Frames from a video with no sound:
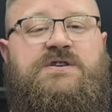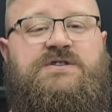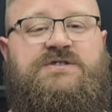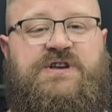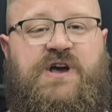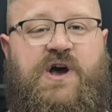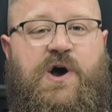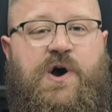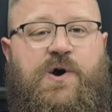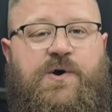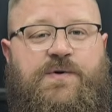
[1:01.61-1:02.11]

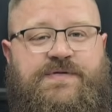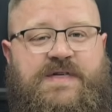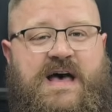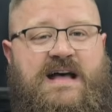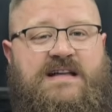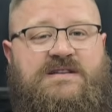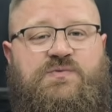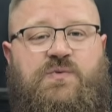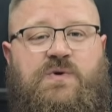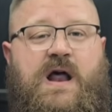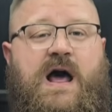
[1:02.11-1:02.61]
So
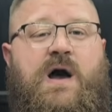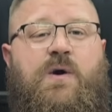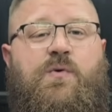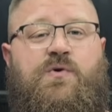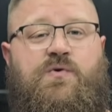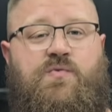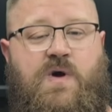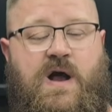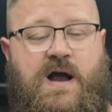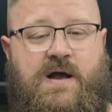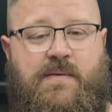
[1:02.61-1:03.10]
that's what I
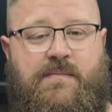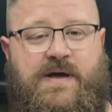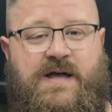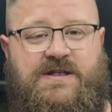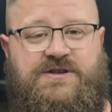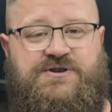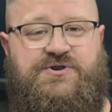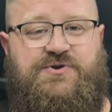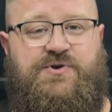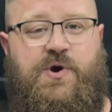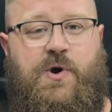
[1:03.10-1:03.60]
would
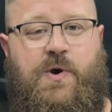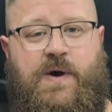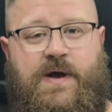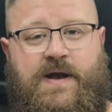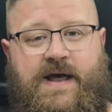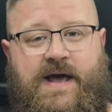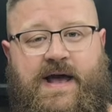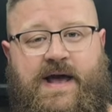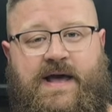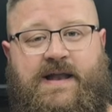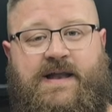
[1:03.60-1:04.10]
recommend you
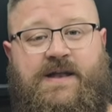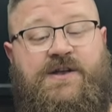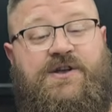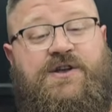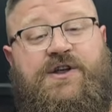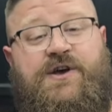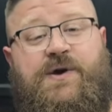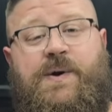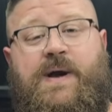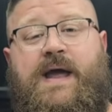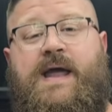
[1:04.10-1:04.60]
going ahead
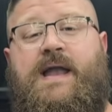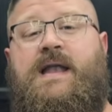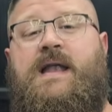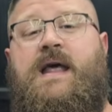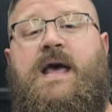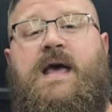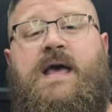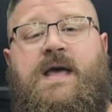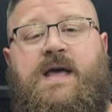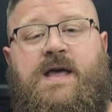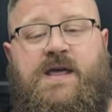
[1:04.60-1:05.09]
and doing.
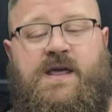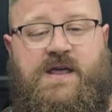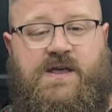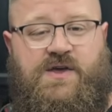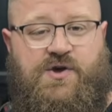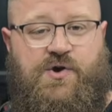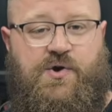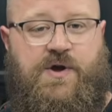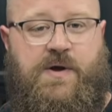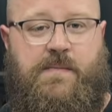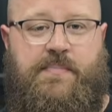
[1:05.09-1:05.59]

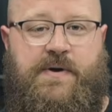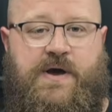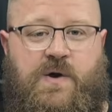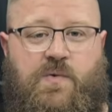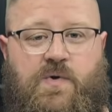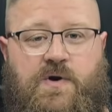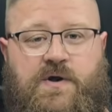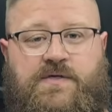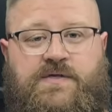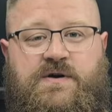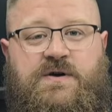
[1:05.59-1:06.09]
You can
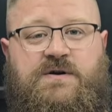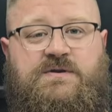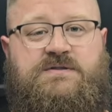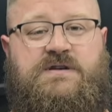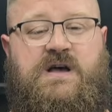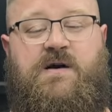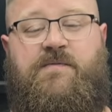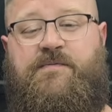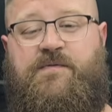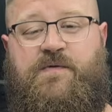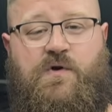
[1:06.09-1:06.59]
pick one of
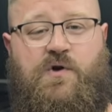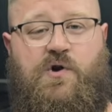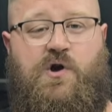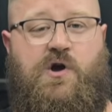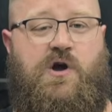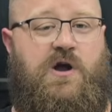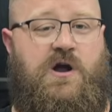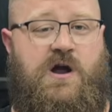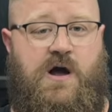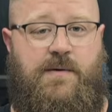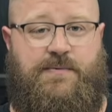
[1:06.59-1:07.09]
those up
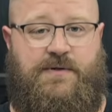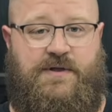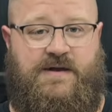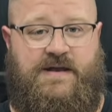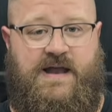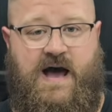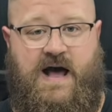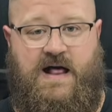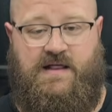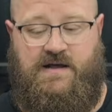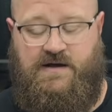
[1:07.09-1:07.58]
for a couple
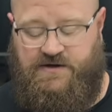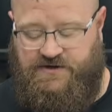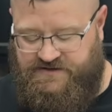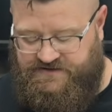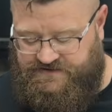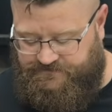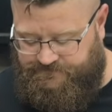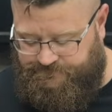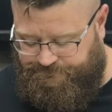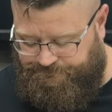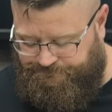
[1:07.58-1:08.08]
of
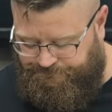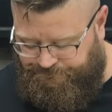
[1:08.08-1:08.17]
dollars.